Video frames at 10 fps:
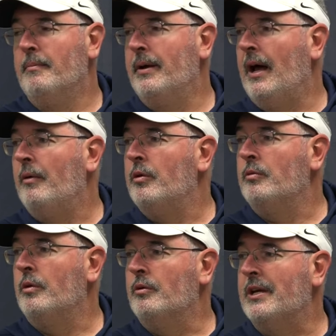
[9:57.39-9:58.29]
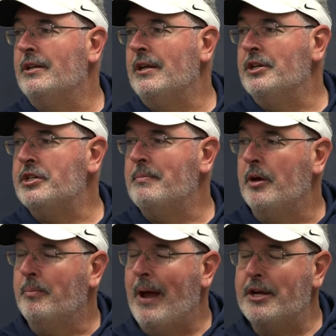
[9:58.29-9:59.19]
but we'll continue to see
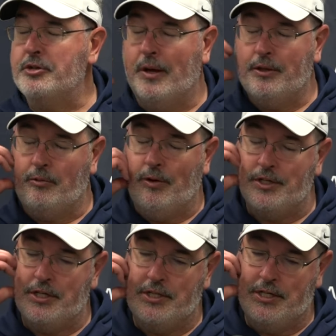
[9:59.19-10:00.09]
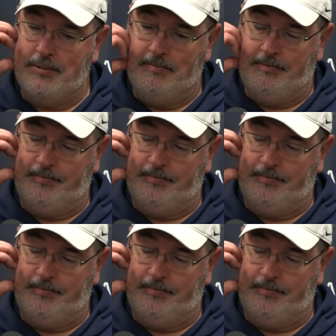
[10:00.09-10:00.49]
both backs throughout the rest of the season.